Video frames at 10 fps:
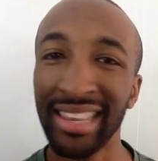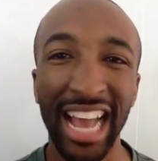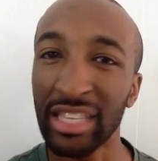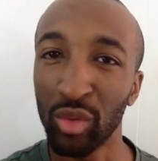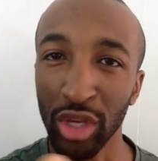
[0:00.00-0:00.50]

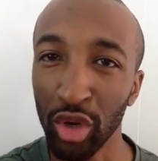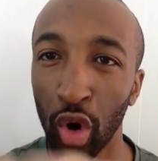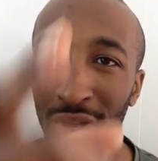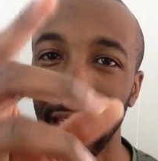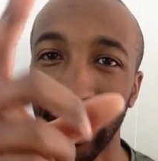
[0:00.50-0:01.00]
that's when you're
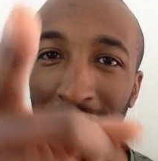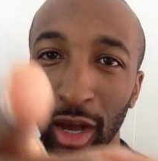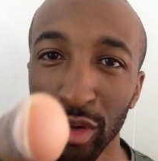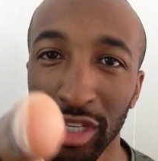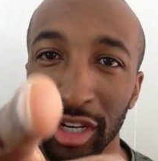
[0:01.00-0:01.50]
gonna get
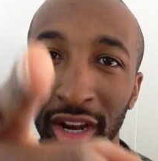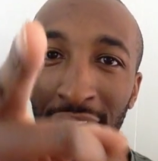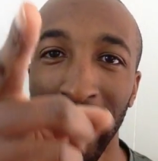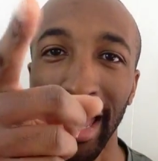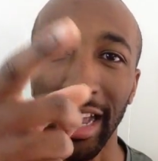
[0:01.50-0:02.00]
closer
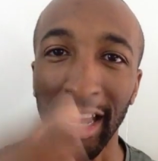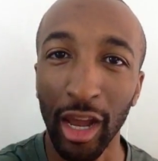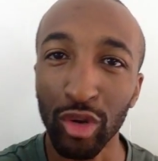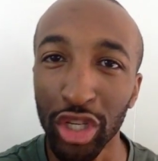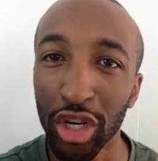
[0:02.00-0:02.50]
and
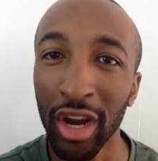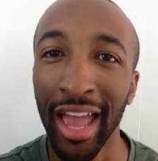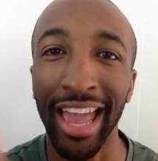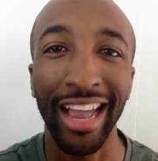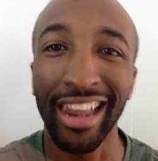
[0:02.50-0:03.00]
closer
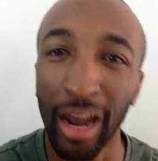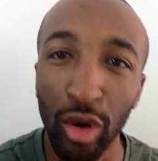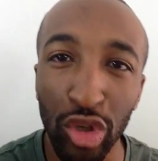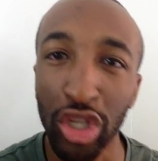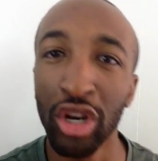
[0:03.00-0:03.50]
and
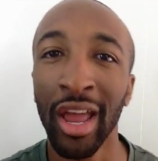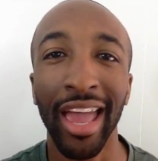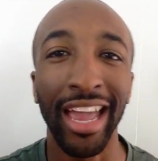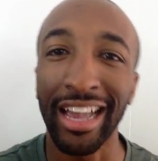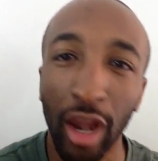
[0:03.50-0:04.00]
closer
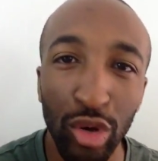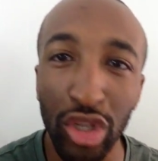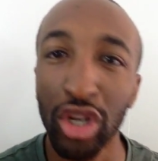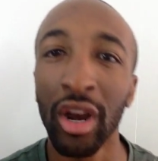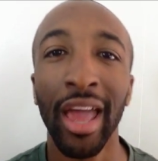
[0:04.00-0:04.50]
and
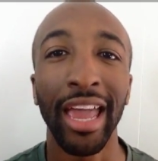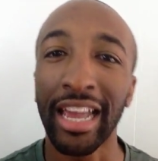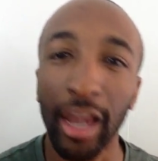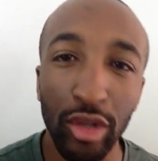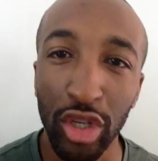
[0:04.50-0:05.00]
closer
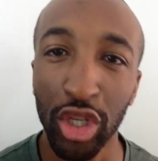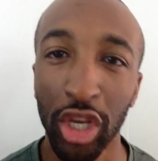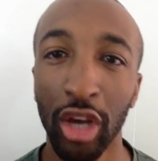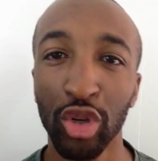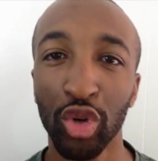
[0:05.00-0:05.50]
and closer
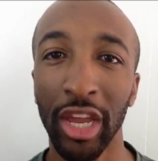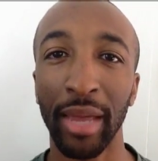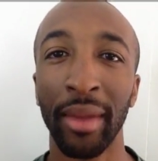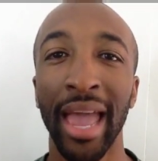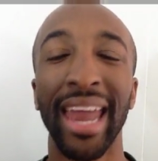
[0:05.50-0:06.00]
to your
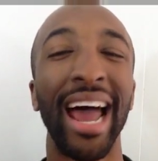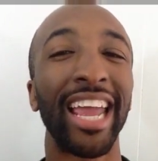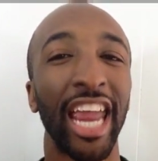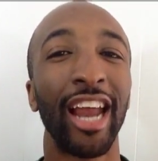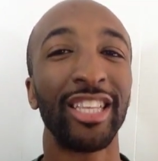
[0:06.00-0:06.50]
dream. And
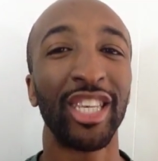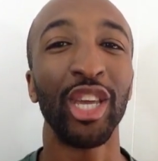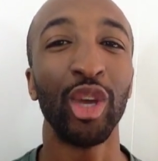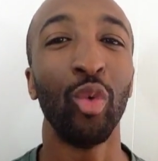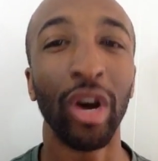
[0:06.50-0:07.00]
I
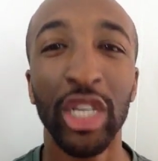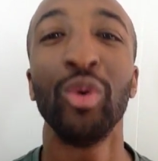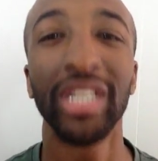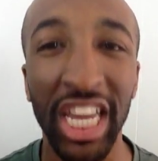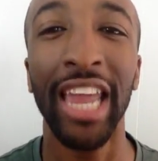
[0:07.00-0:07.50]
guarantee you, once
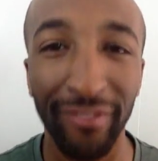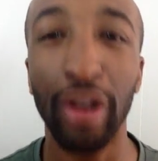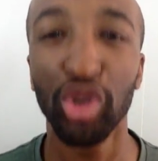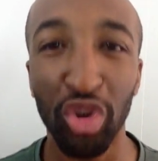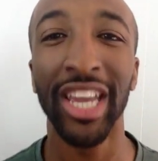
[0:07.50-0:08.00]
you achieve
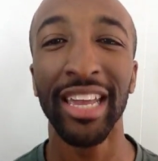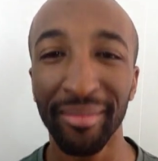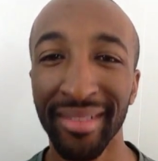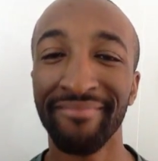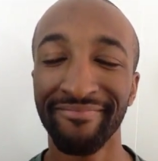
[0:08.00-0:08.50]
your
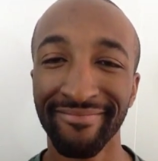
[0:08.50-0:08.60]
dream,